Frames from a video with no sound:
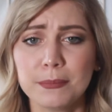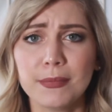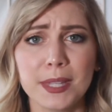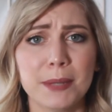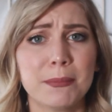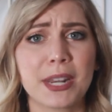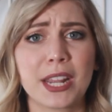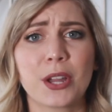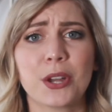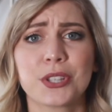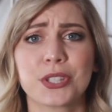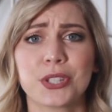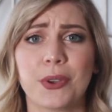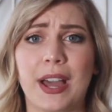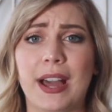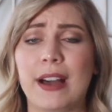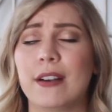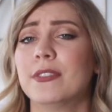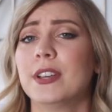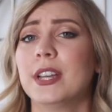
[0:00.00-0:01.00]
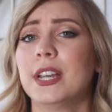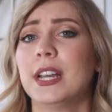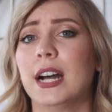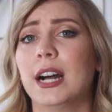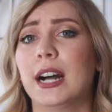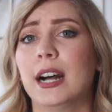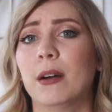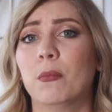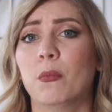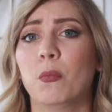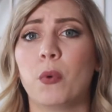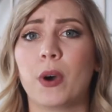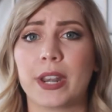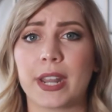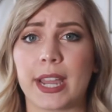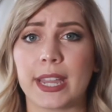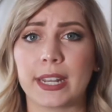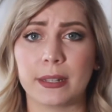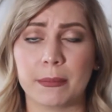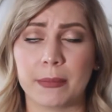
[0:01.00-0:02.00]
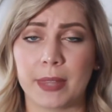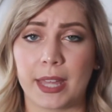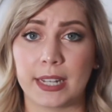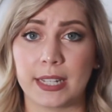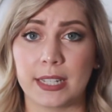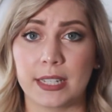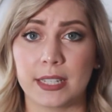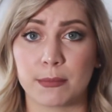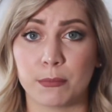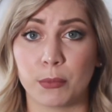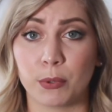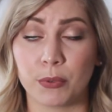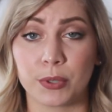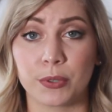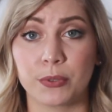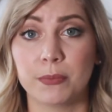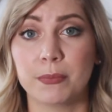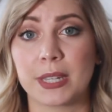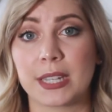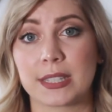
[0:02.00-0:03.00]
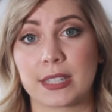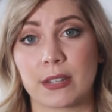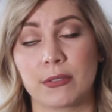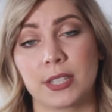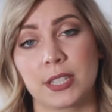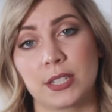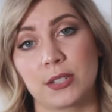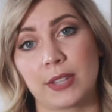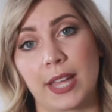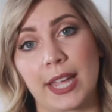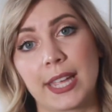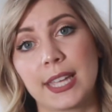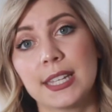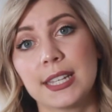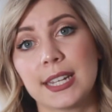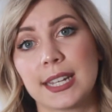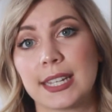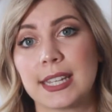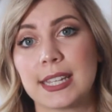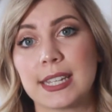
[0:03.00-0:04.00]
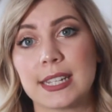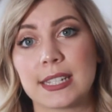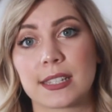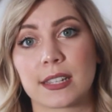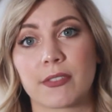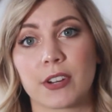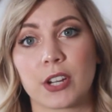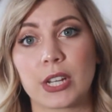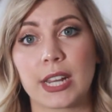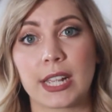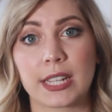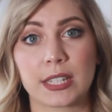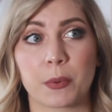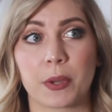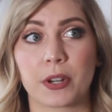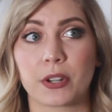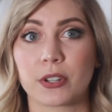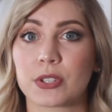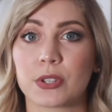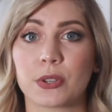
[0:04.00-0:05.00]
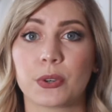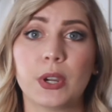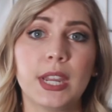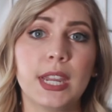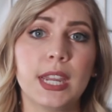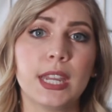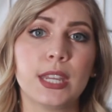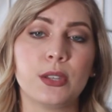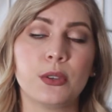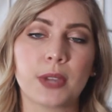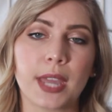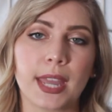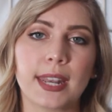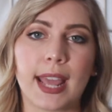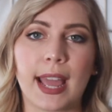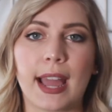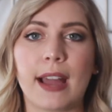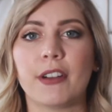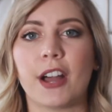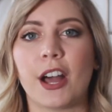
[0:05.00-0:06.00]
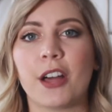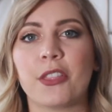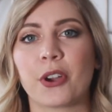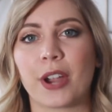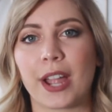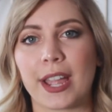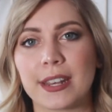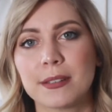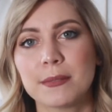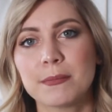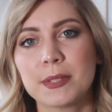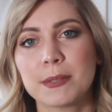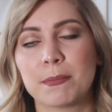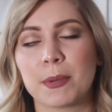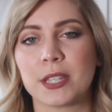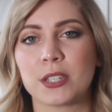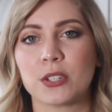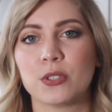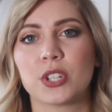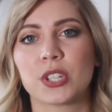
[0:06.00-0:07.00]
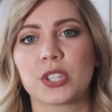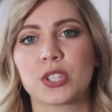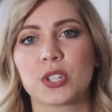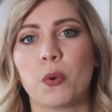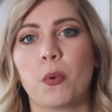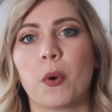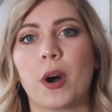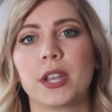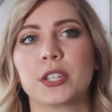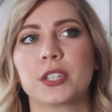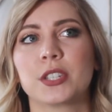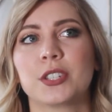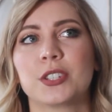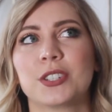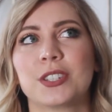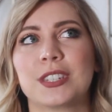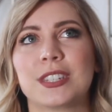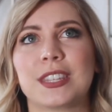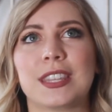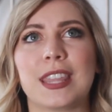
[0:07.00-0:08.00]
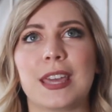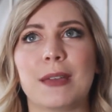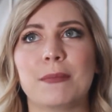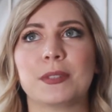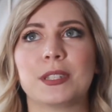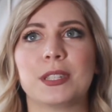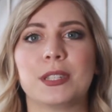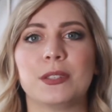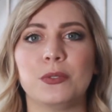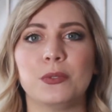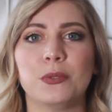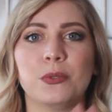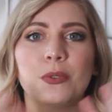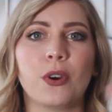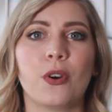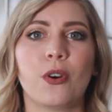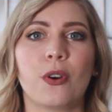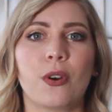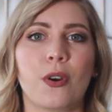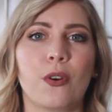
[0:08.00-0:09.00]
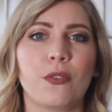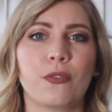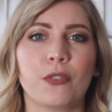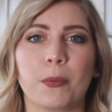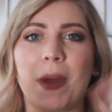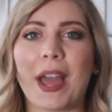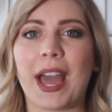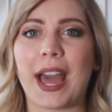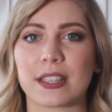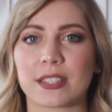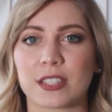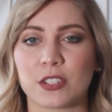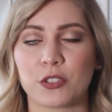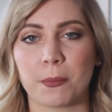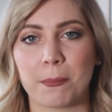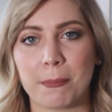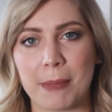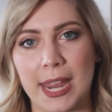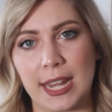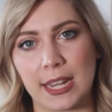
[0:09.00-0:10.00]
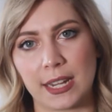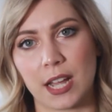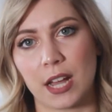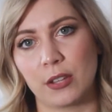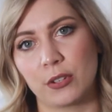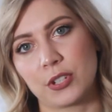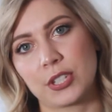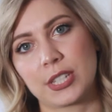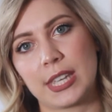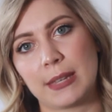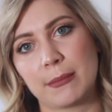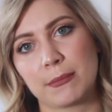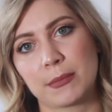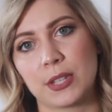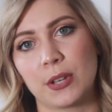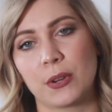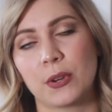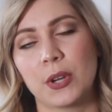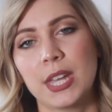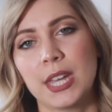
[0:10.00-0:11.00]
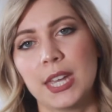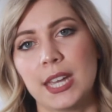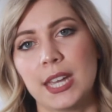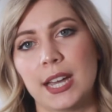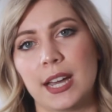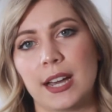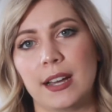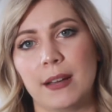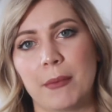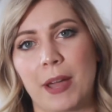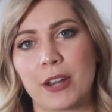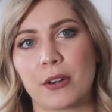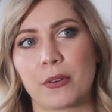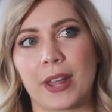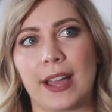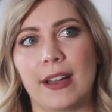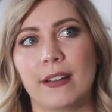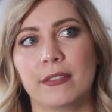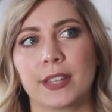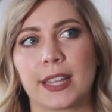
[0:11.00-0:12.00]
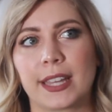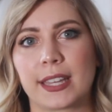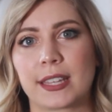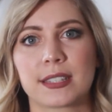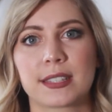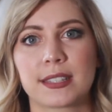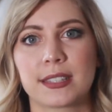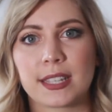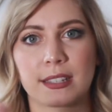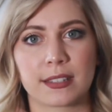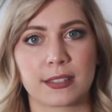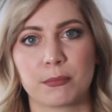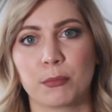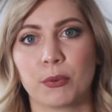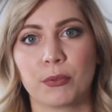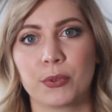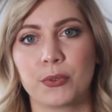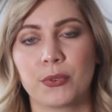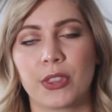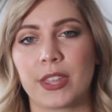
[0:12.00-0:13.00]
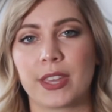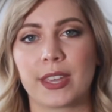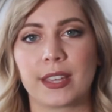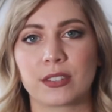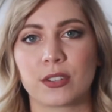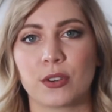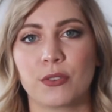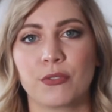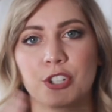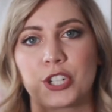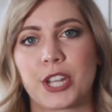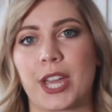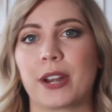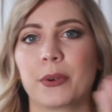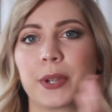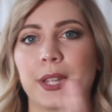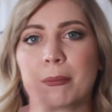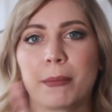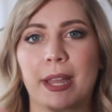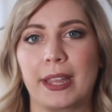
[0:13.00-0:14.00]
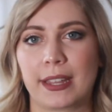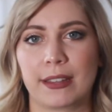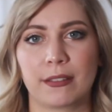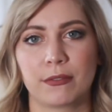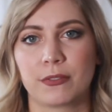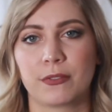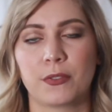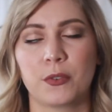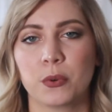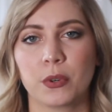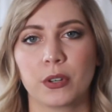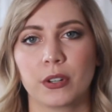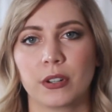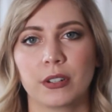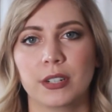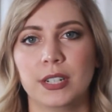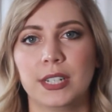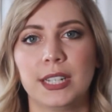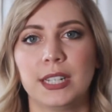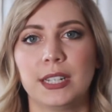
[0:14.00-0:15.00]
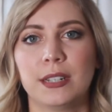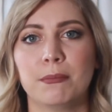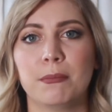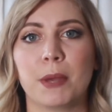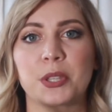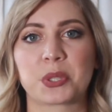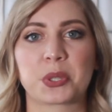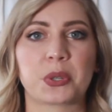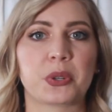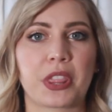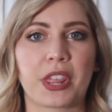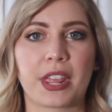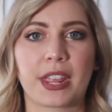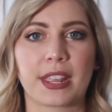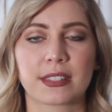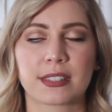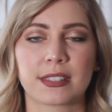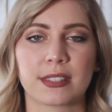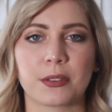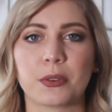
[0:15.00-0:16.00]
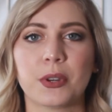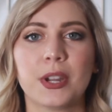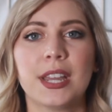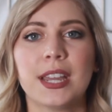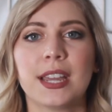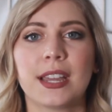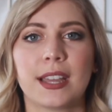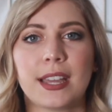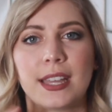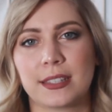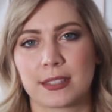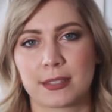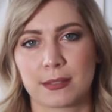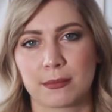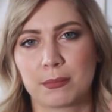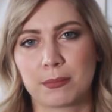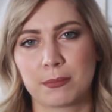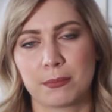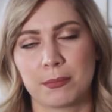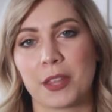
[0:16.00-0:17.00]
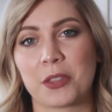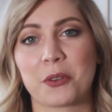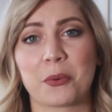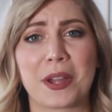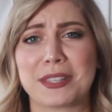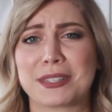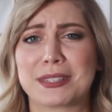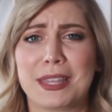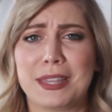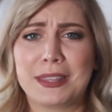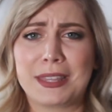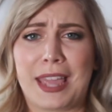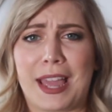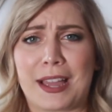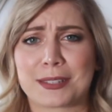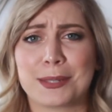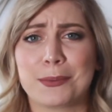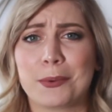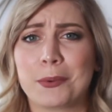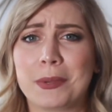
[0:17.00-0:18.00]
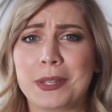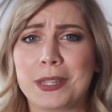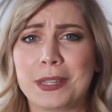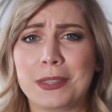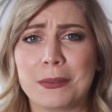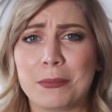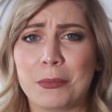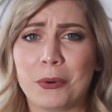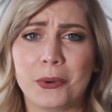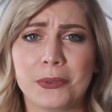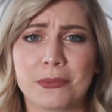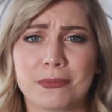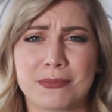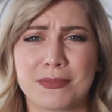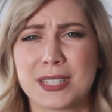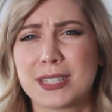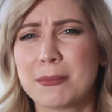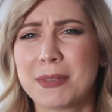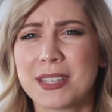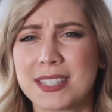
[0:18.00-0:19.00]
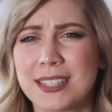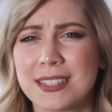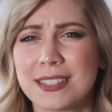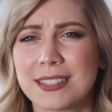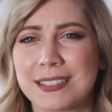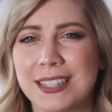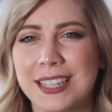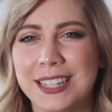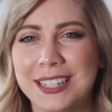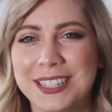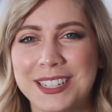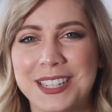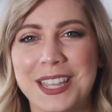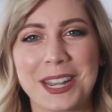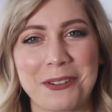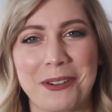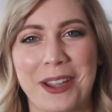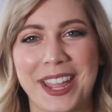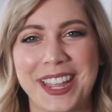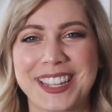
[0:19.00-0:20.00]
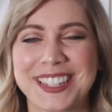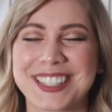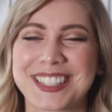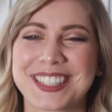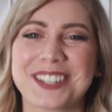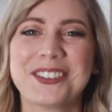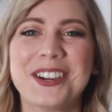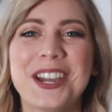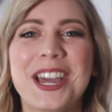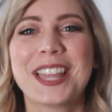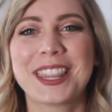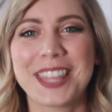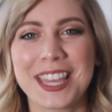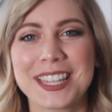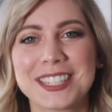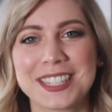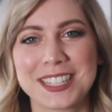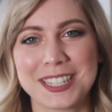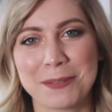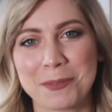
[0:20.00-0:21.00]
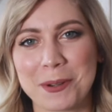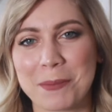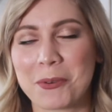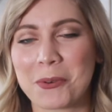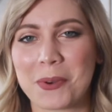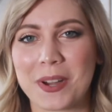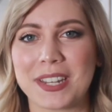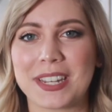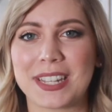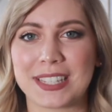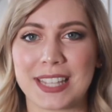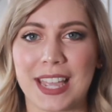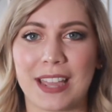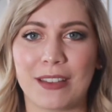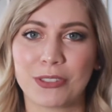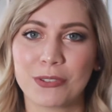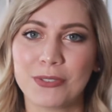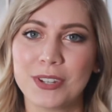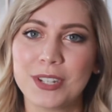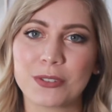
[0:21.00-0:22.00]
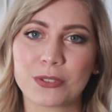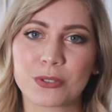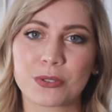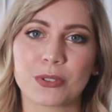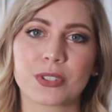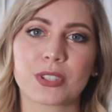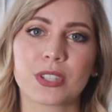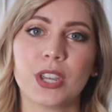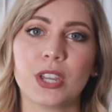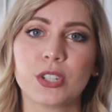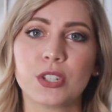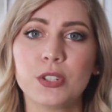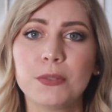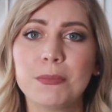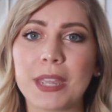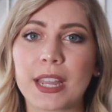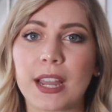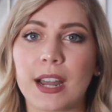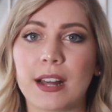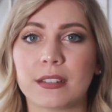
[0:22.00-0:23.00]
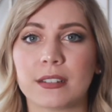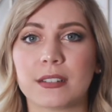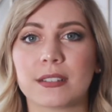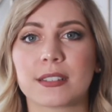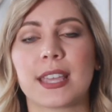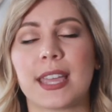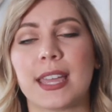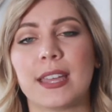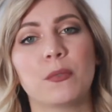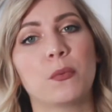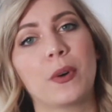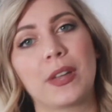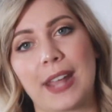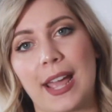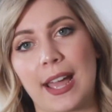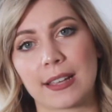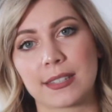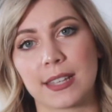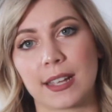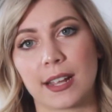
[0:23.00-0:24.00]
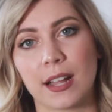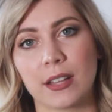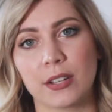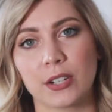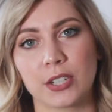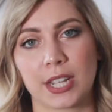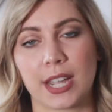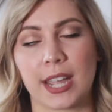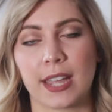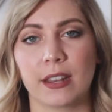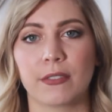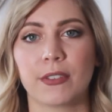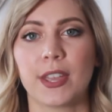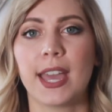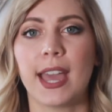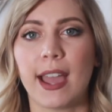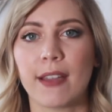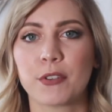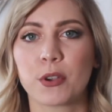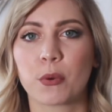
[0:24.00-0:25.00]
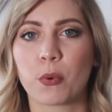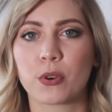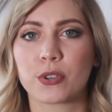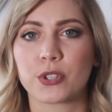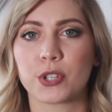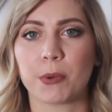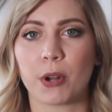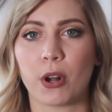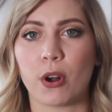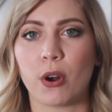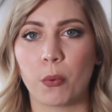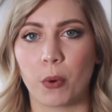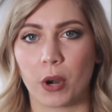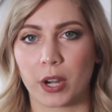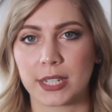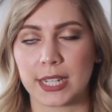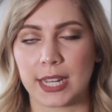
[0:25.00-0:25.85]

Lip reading: But I also have 1 item that is maroon because I really do like it, and it's a very nice sweater. So you can have other items, but you just don't want them to overpass your main color scheme. So I don't have like 6 maroon things overshadowing my 4 mustard things. So it's otherwise then the accent would be the maroon. Does that make sense? Anyway, so that's tip number 1, is have 3 neutrals, 2 main colors, and 1 accent color to kind of have your wardrobe all work